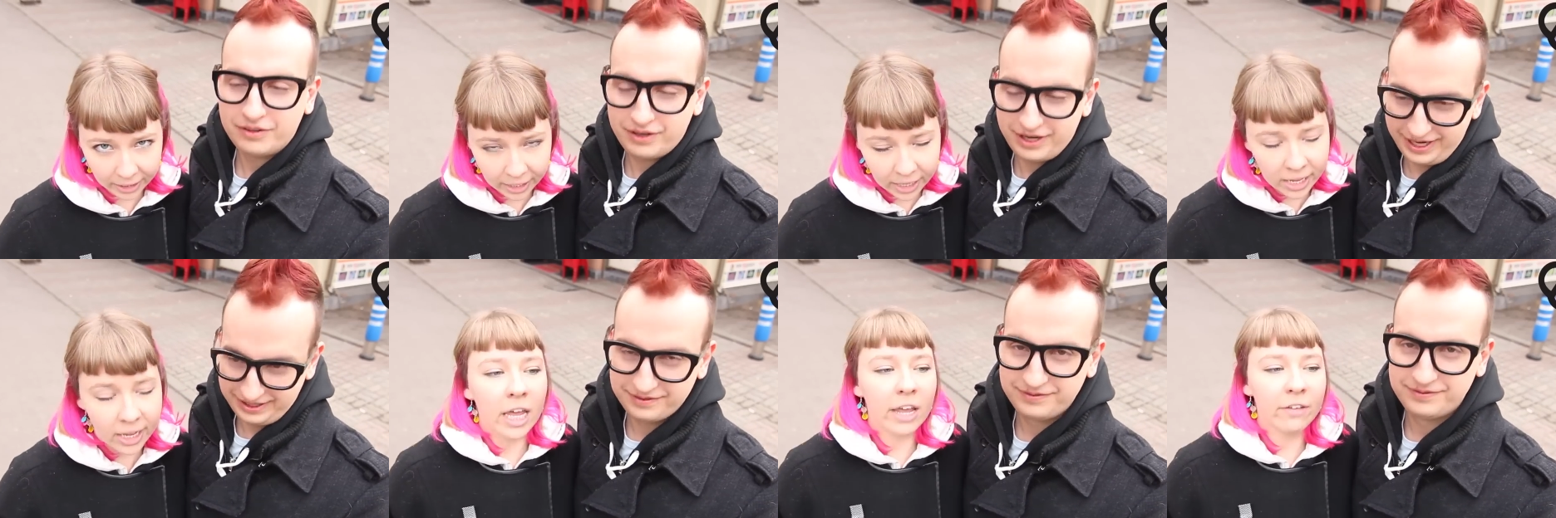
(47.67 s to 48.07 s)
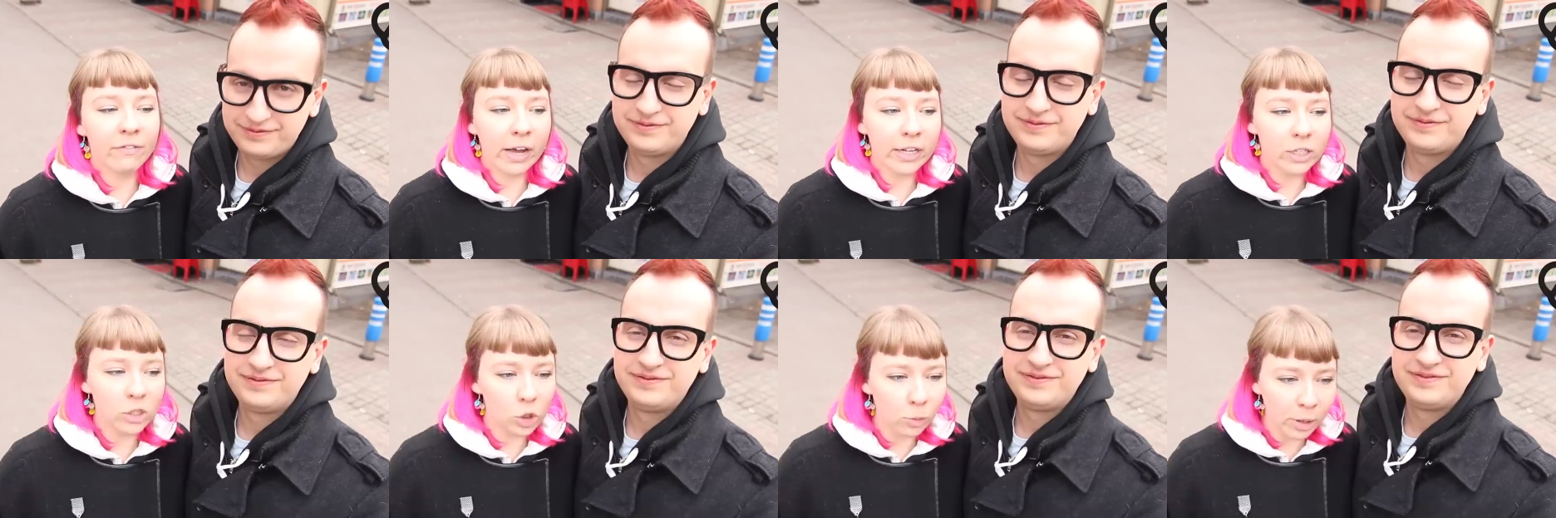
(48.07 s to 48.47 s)
Speaker 1: Right. If
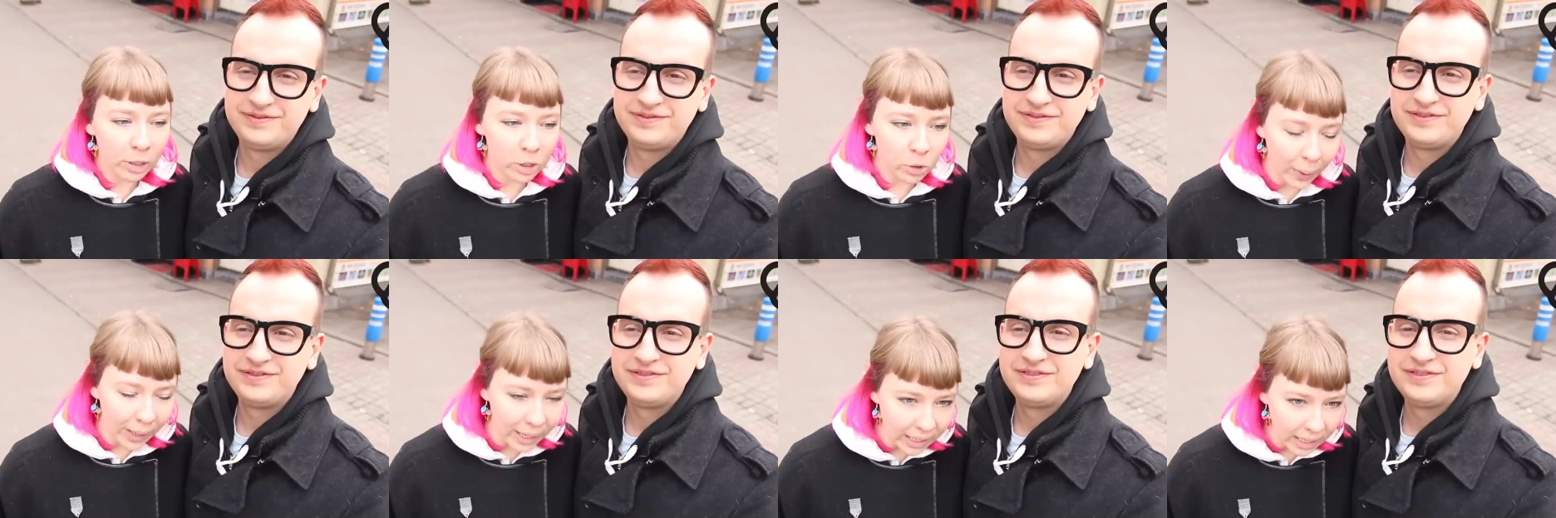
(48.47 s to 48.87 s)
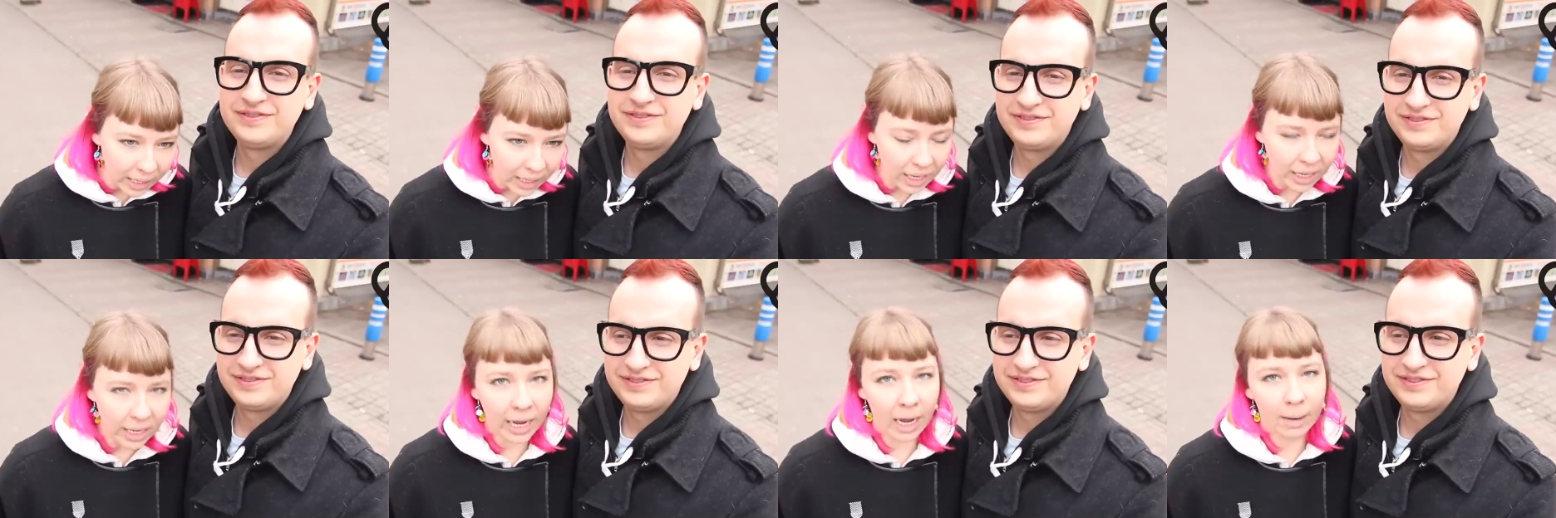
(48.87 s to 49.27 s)
I do too much
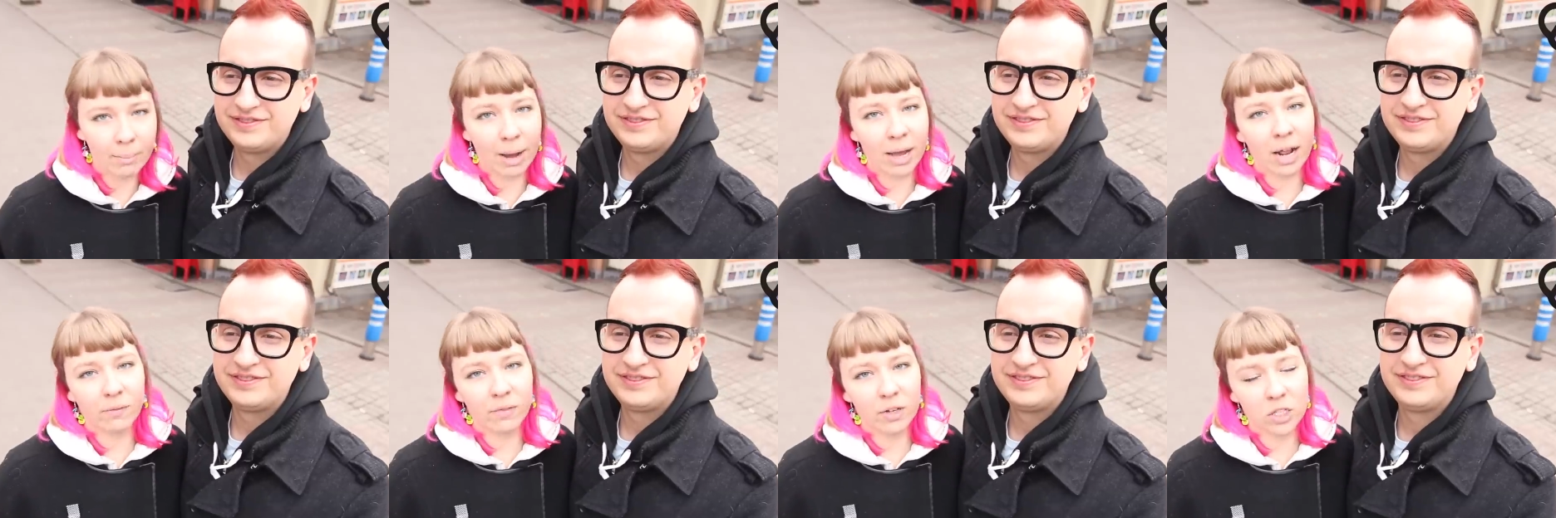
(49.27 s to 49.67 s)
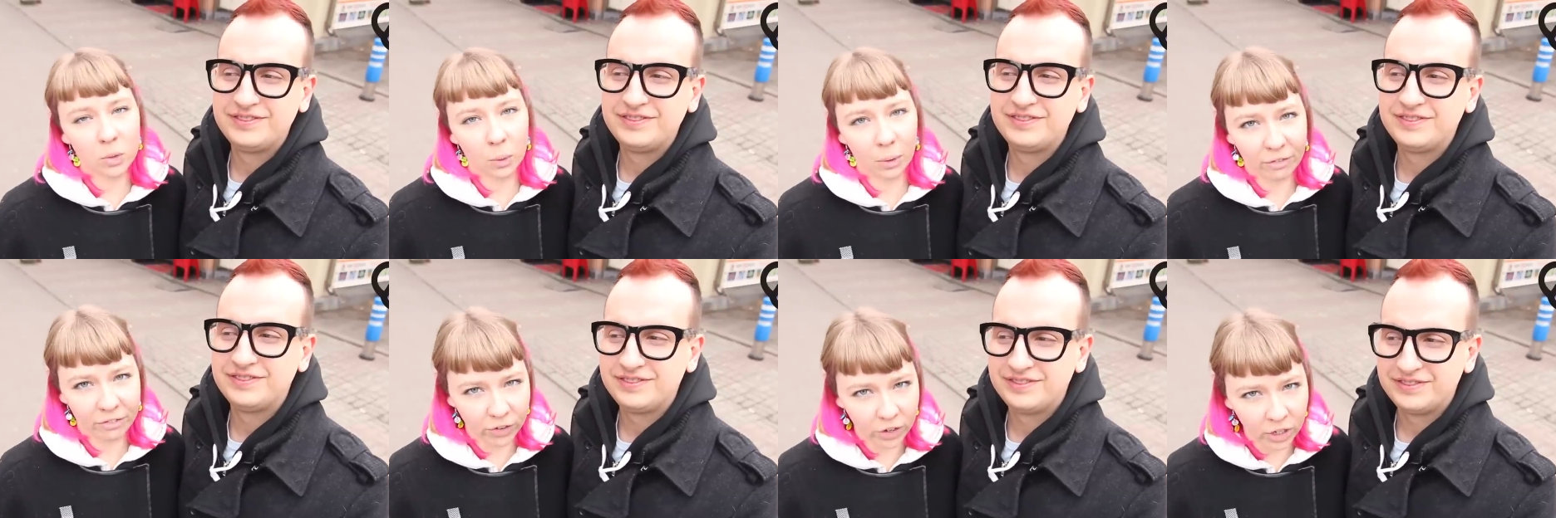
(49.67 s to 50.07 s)
wanking, I might have a
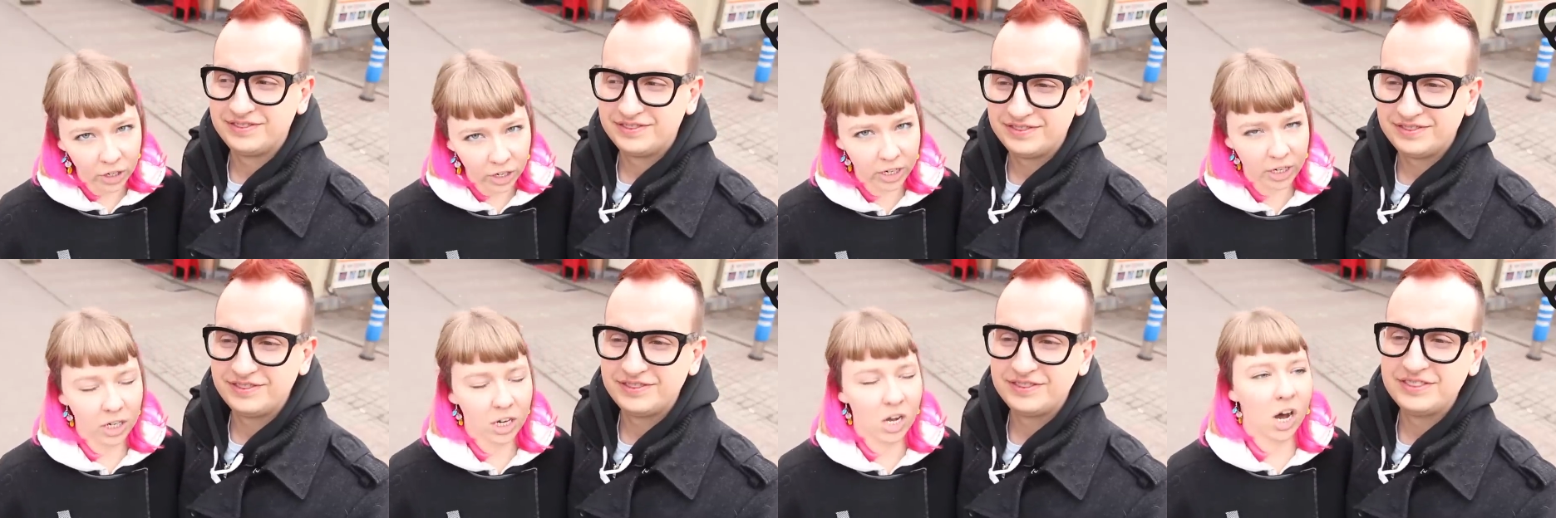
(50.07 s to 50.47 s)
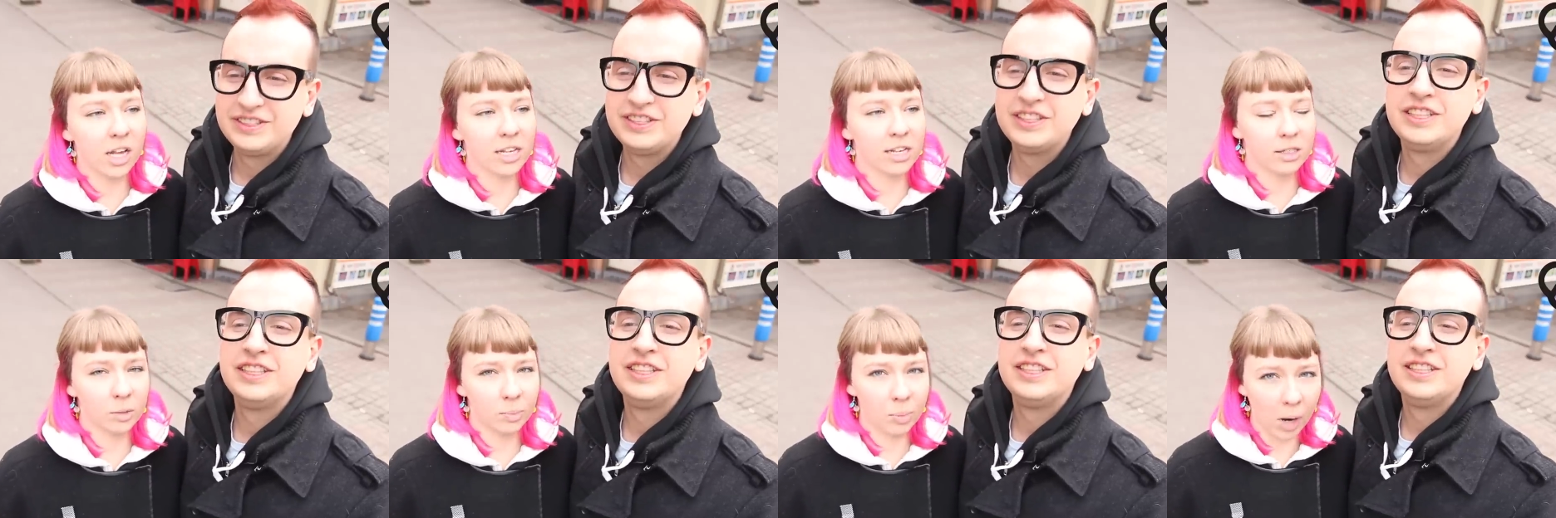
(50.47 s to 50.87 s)
sore foot and
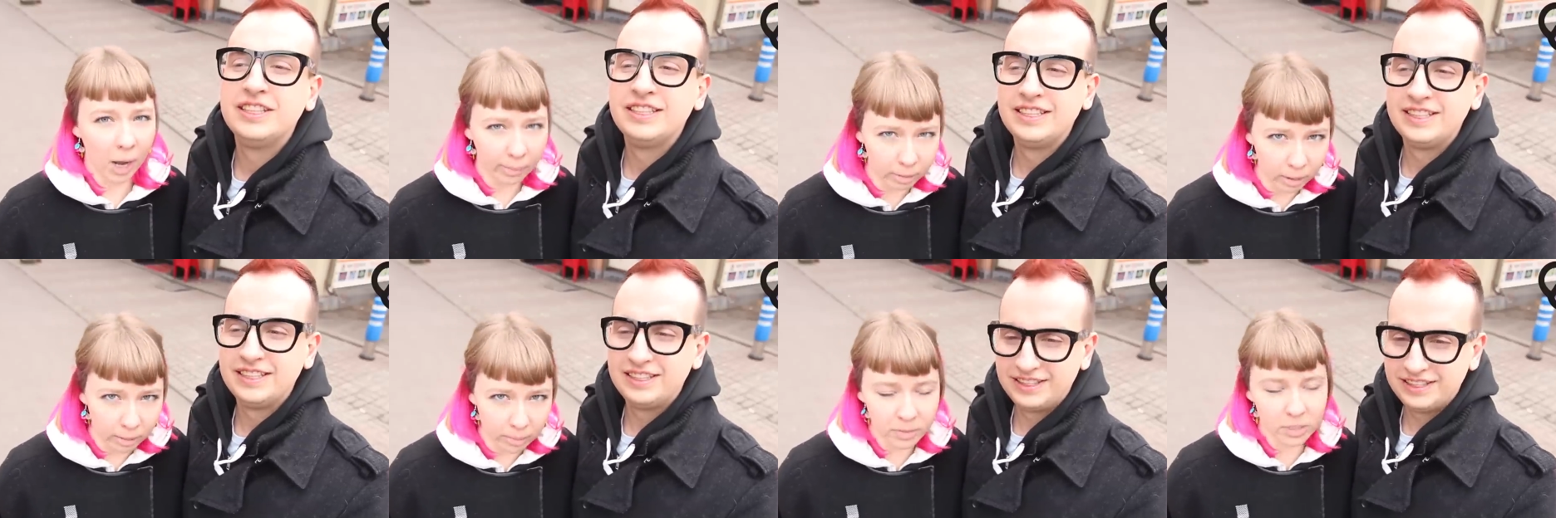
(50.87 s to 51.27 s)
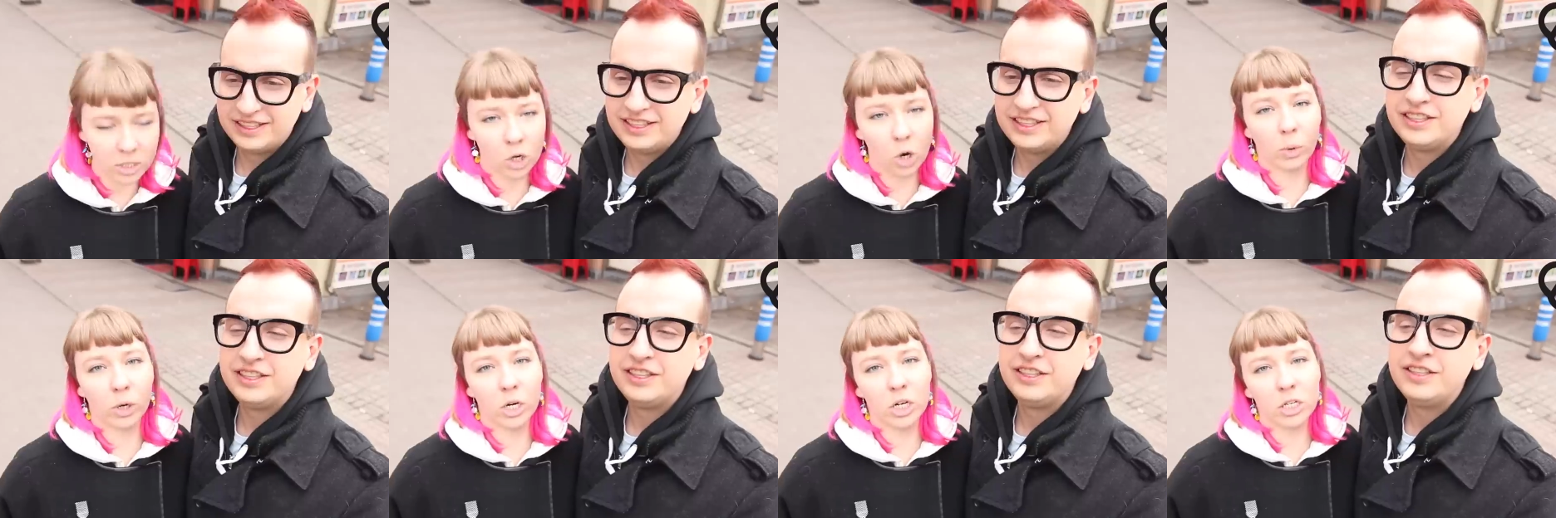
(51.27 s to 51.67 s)
call lots of problems.
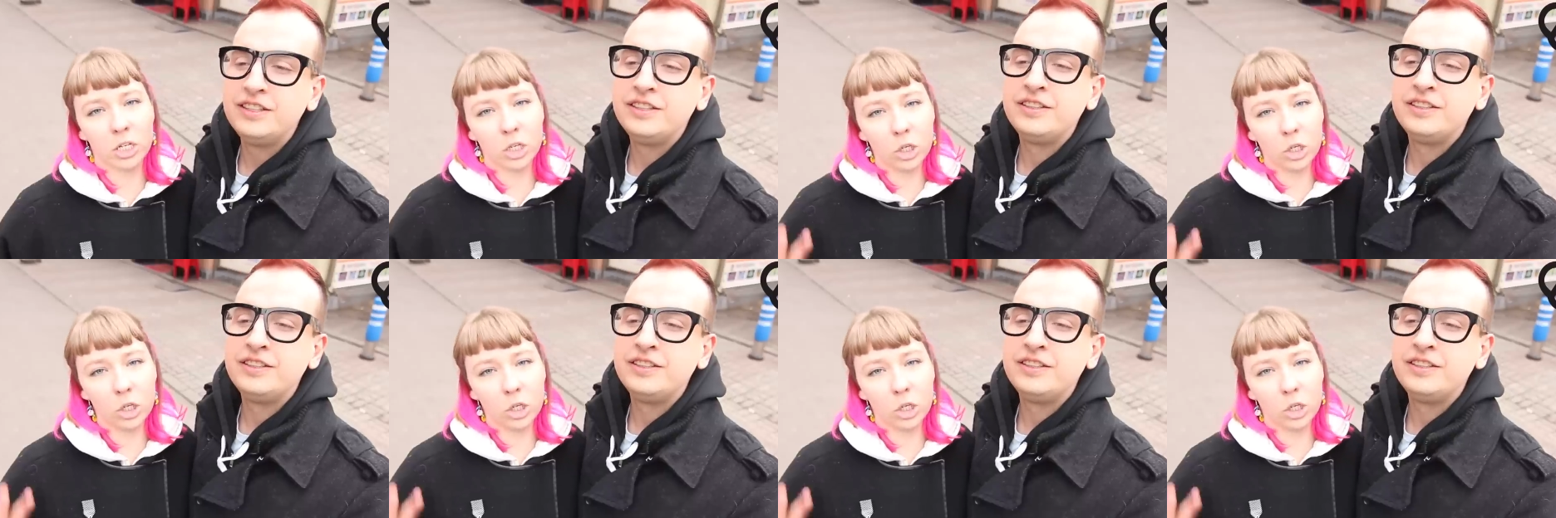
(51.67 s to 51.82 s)
So we're just